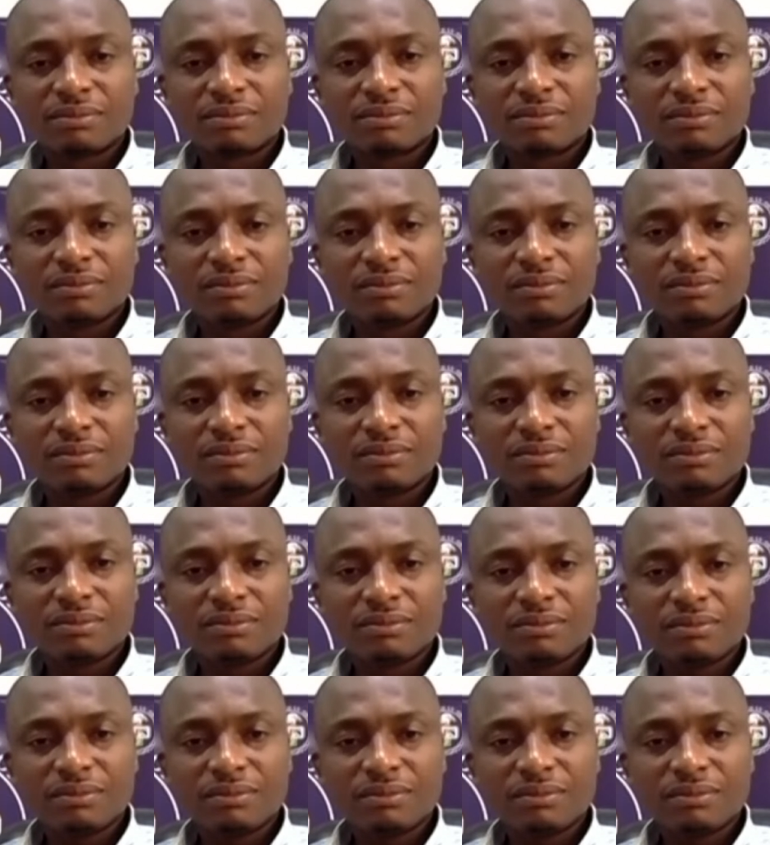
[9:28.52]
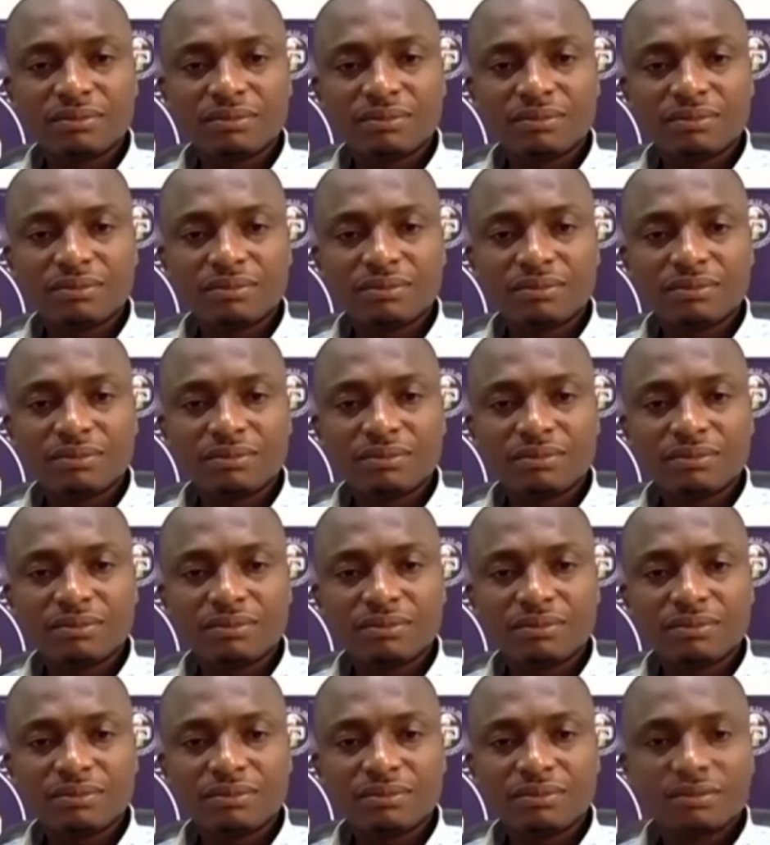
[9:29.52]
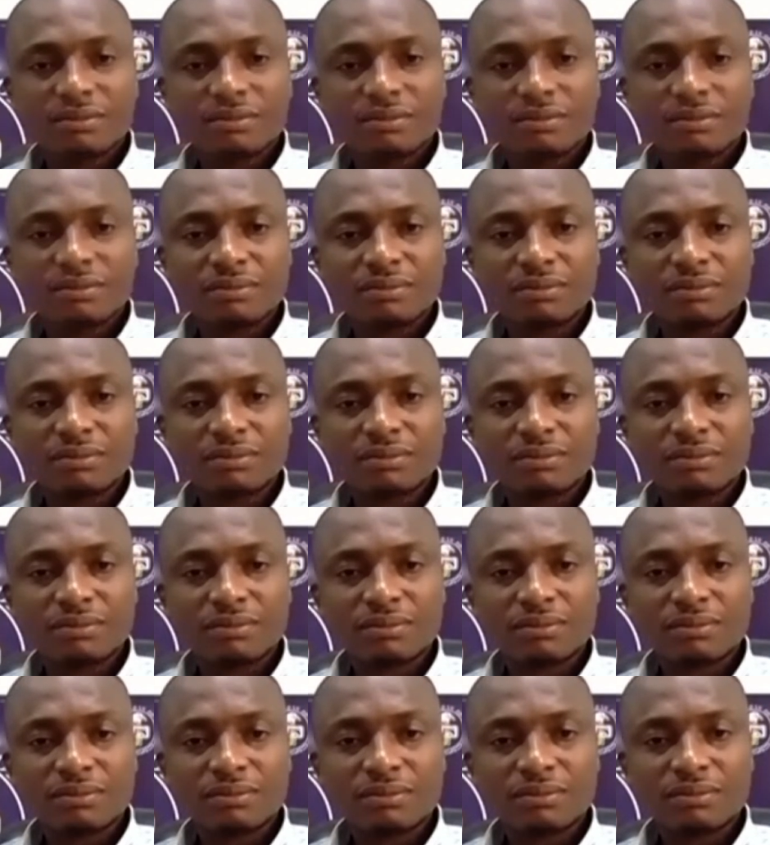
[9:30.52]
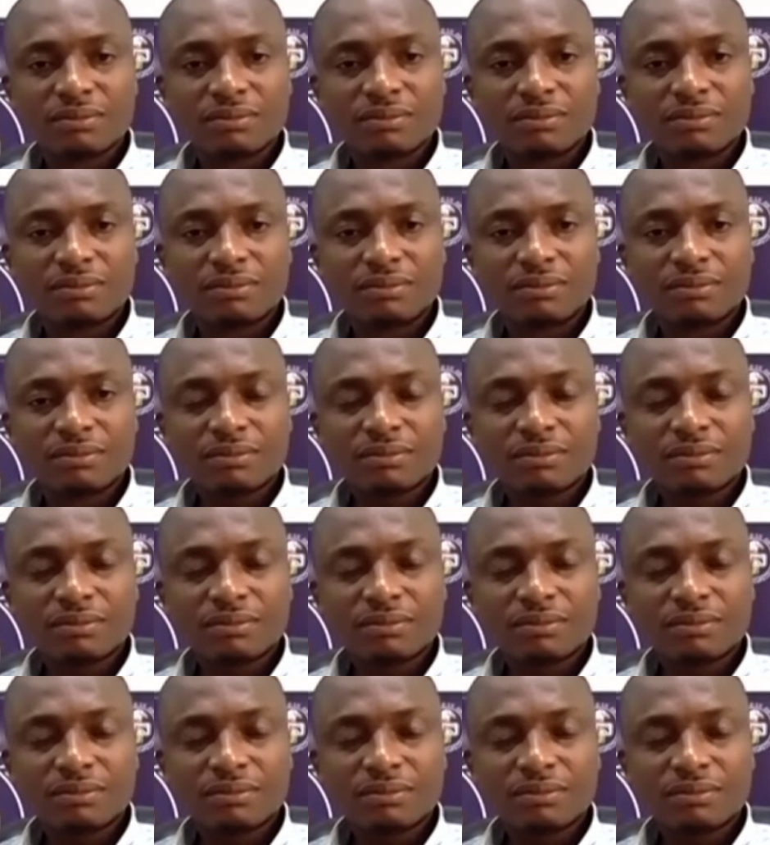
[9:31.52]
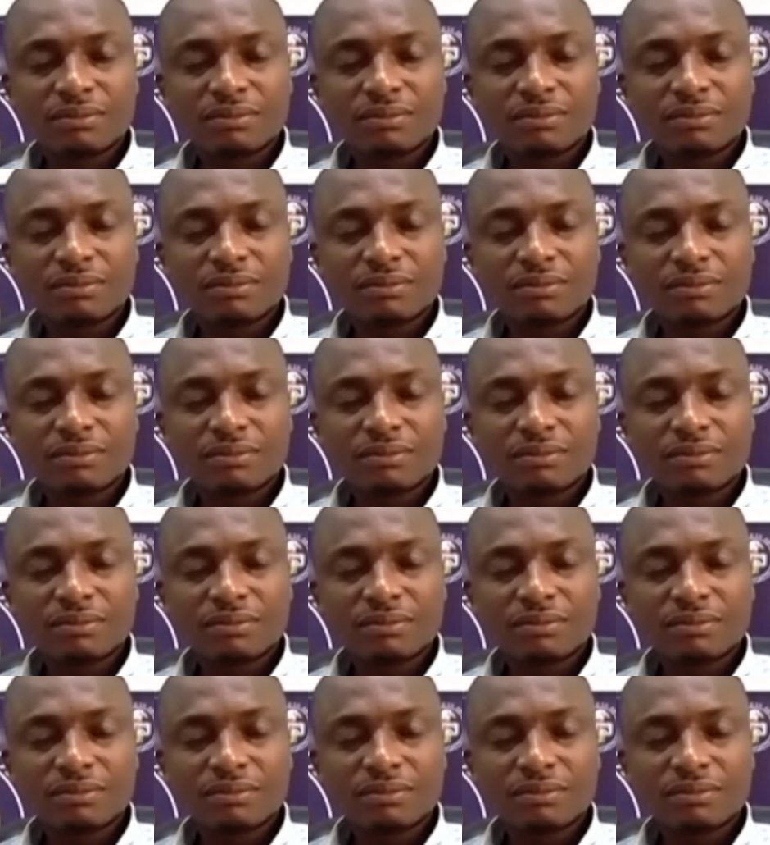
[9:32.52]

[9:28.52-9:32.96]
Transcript: (silent)